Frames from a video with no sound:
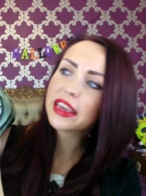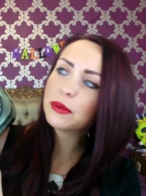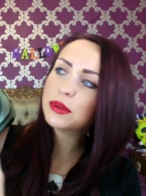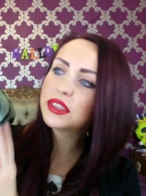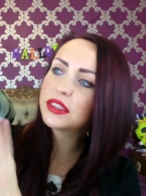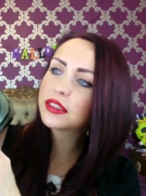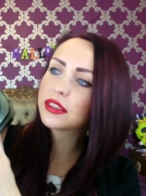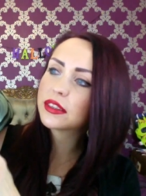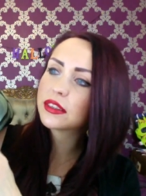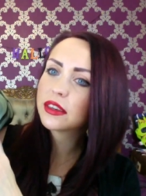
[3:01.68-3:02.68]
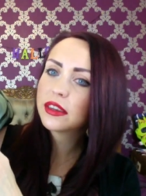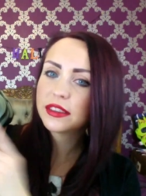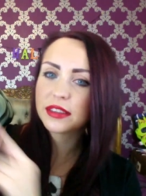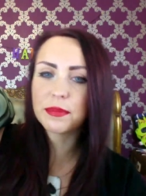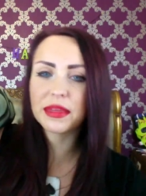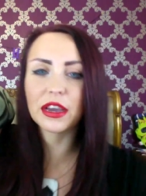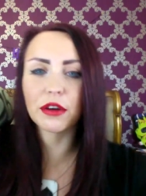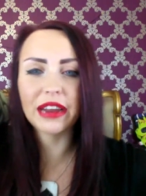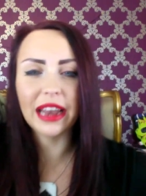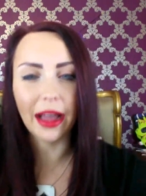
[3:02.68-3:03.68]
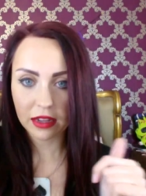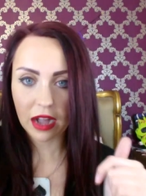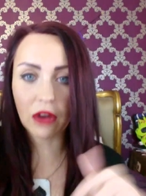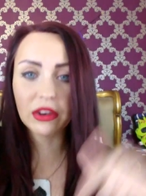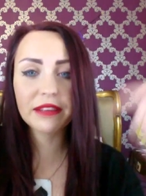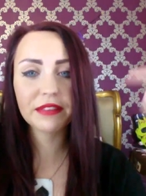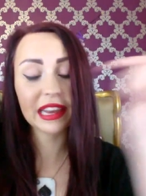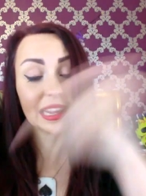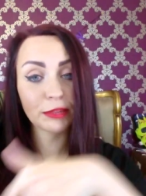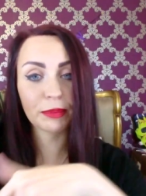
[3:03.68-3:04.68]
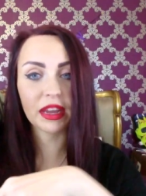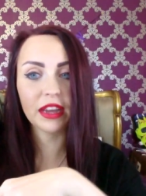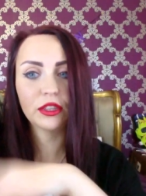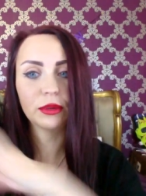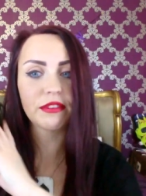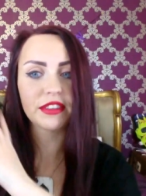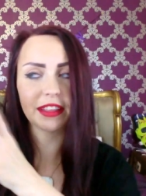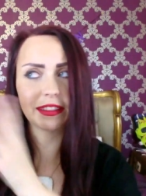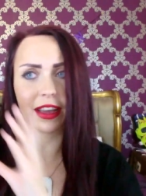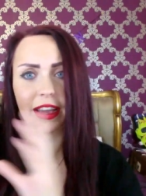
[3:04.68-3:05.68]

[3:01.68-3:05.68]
it was something gorilla. I'll leave the links below to everything that I